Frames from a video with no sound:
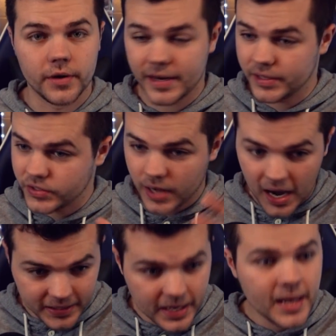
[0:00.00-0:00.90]
It is
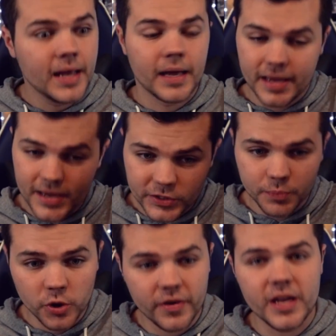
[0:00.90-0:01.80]
not his
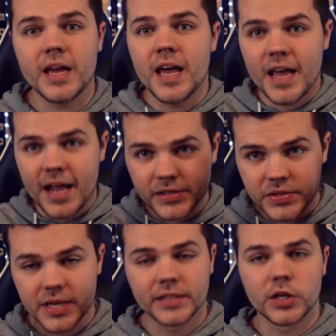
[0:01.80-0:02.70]
movie, it's
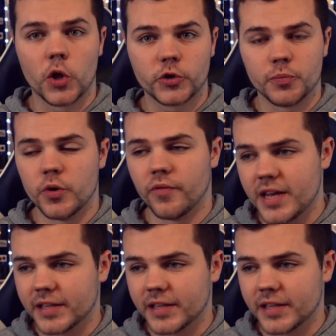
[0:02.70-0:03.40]
the adult's movie.